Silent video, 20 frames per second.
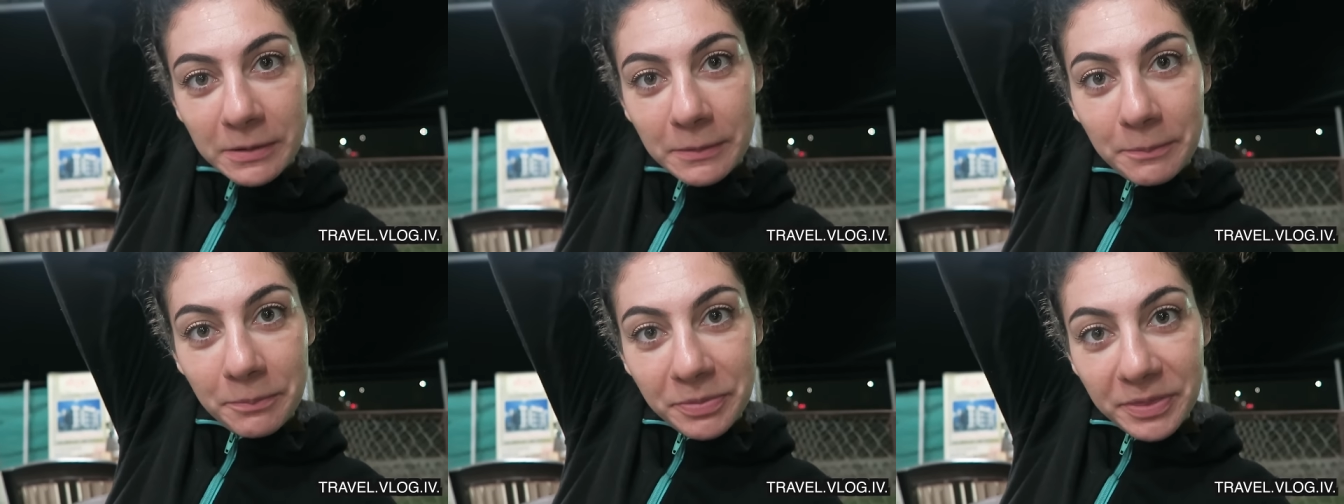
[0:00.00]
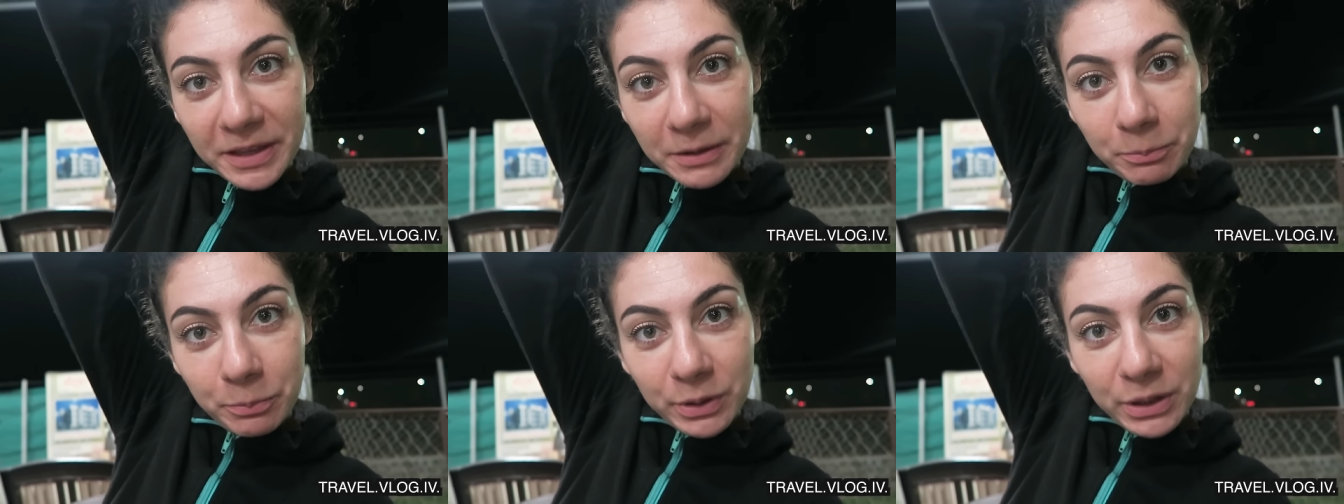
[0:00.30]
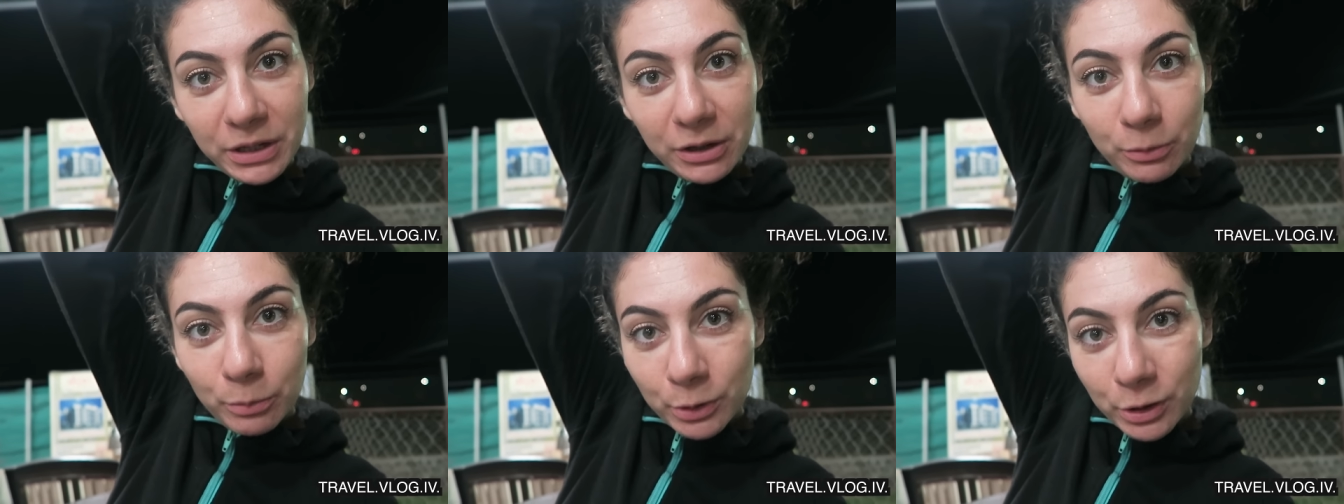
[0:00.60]
That
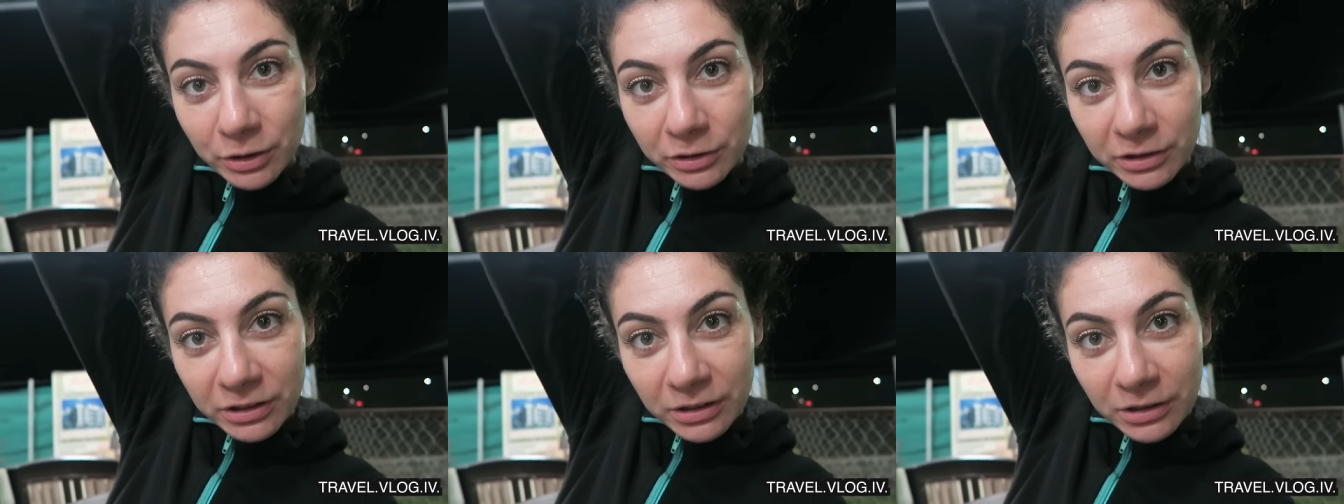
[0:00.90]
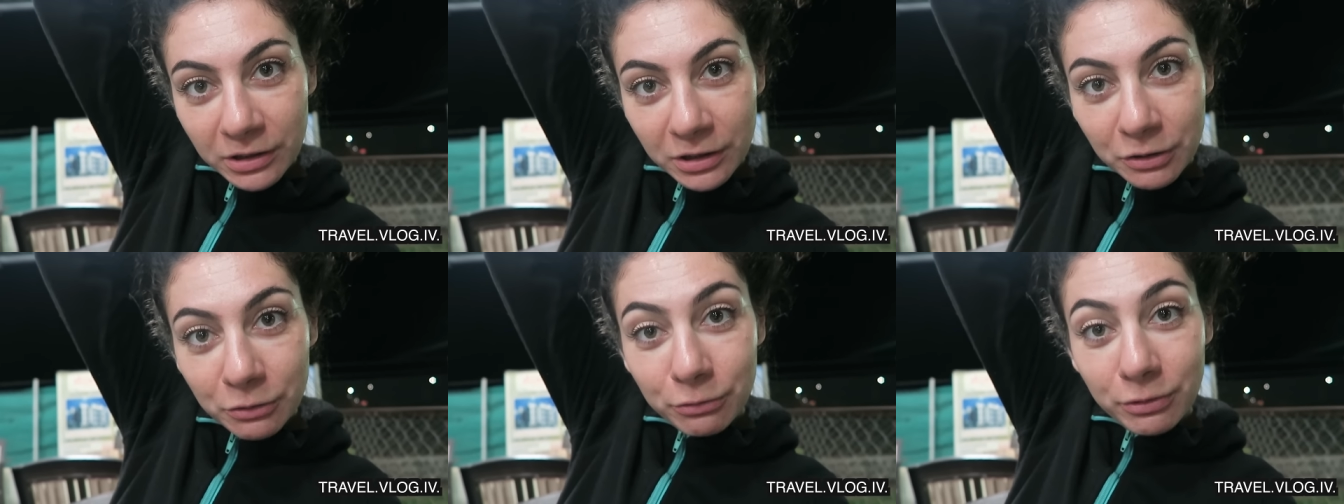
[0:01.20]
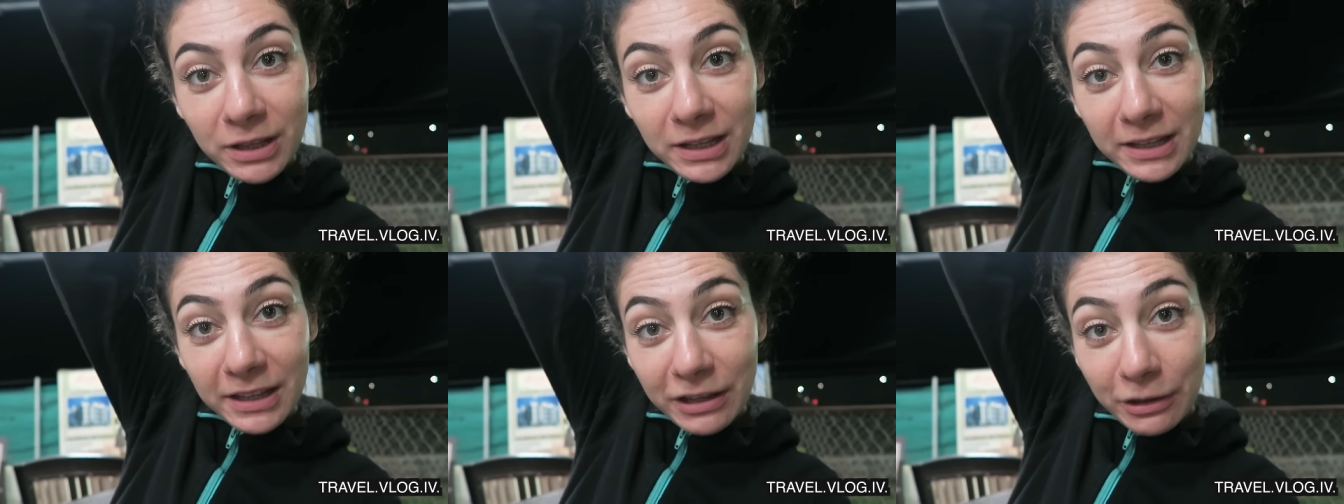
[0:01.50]
paneer burger
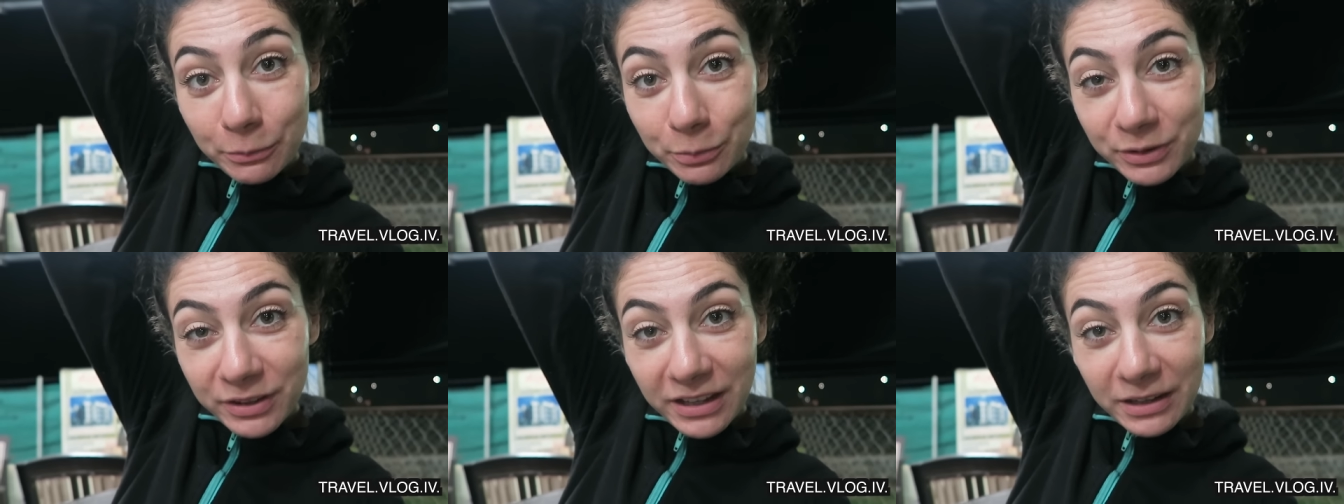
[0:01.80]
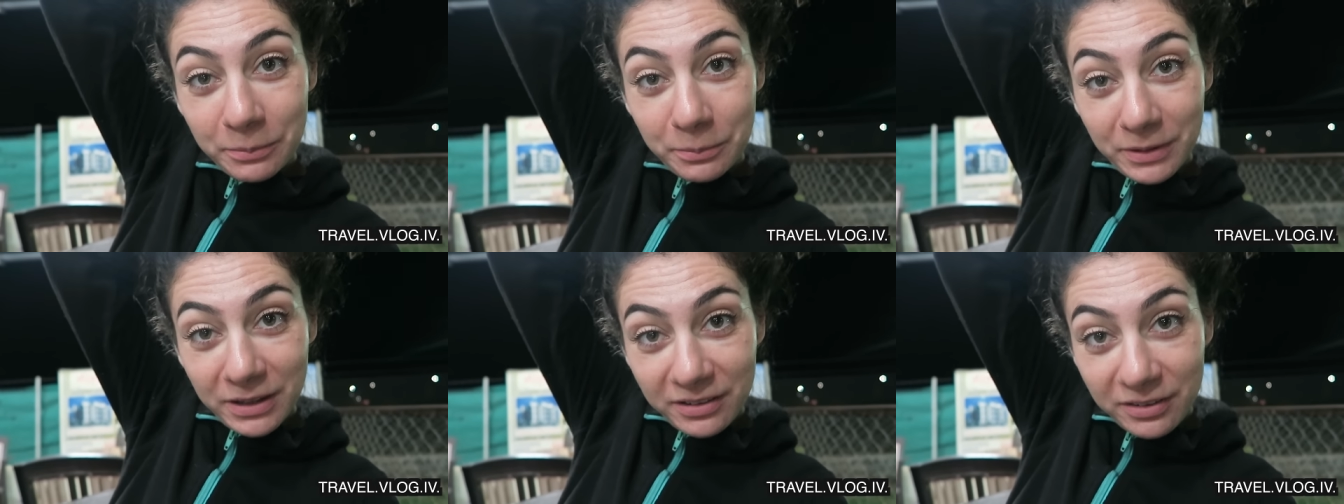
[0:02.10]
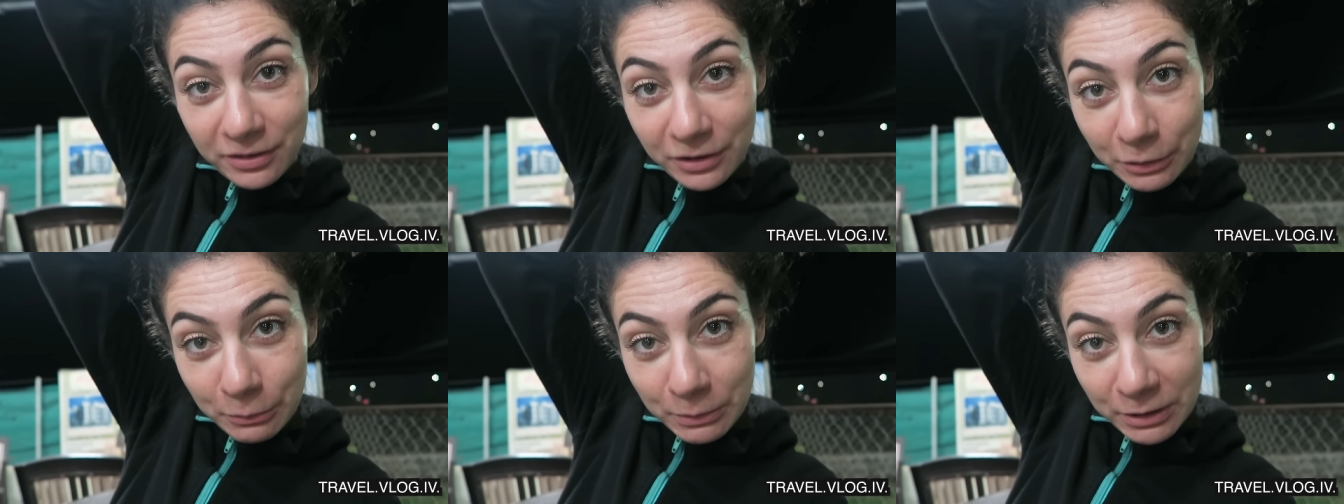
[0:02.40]
really upset my
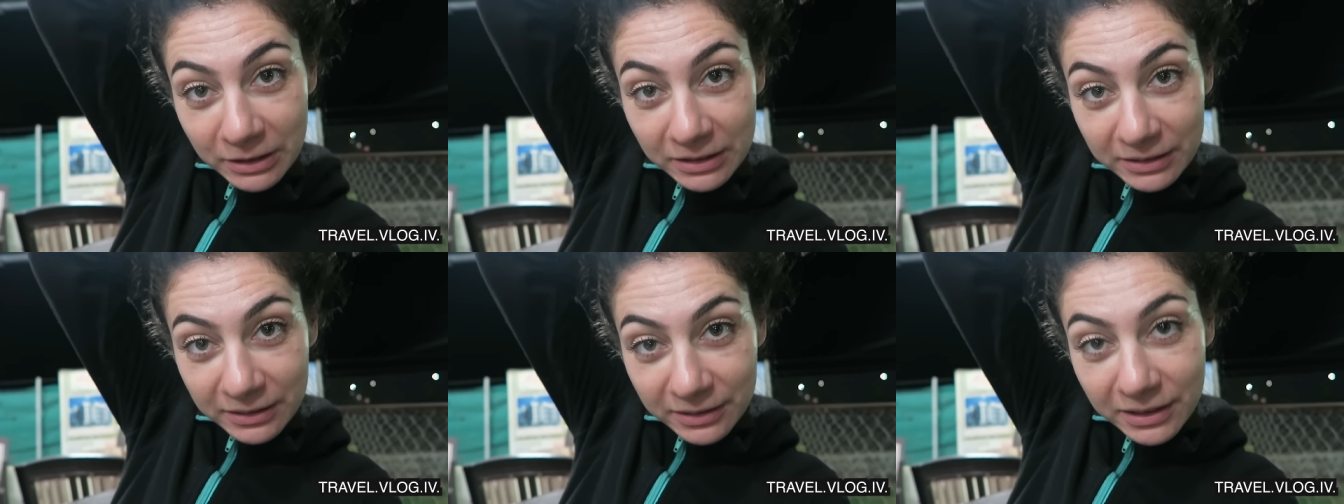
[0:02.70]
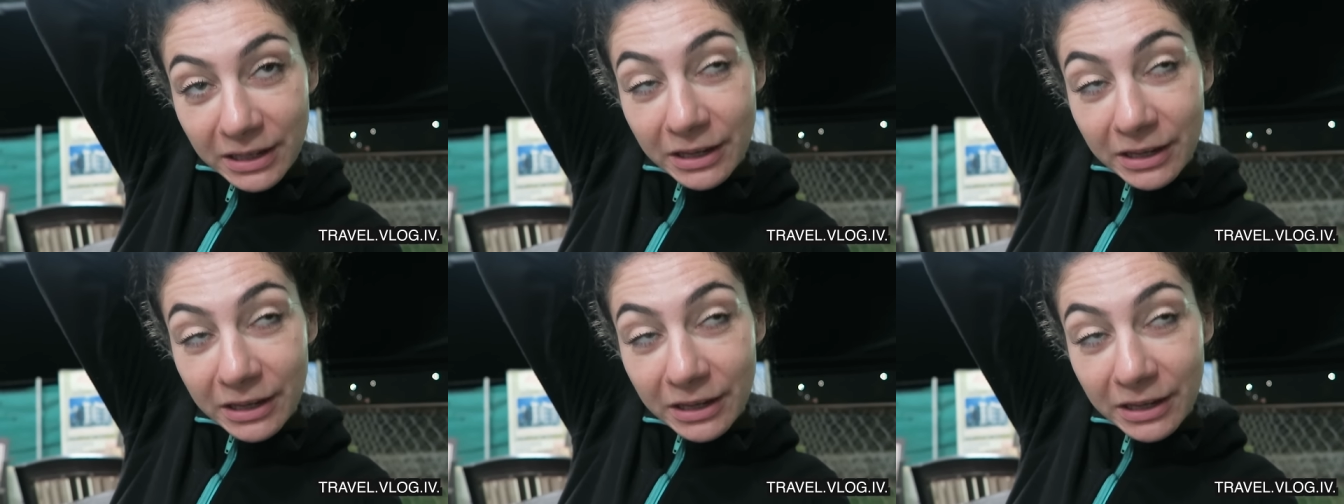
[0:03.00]
stomach